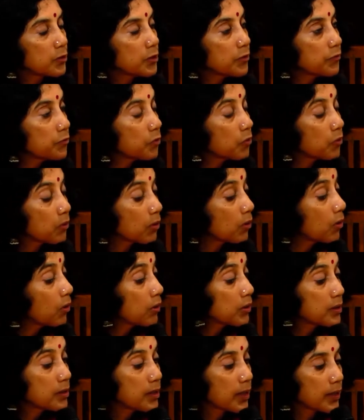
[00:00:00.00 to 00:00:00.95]
you've
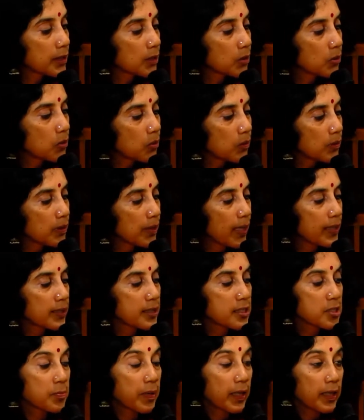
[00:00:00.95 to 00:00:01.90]
gotten rather good
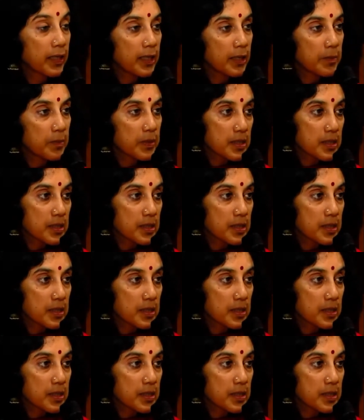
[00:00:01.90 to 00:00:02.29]
at this burying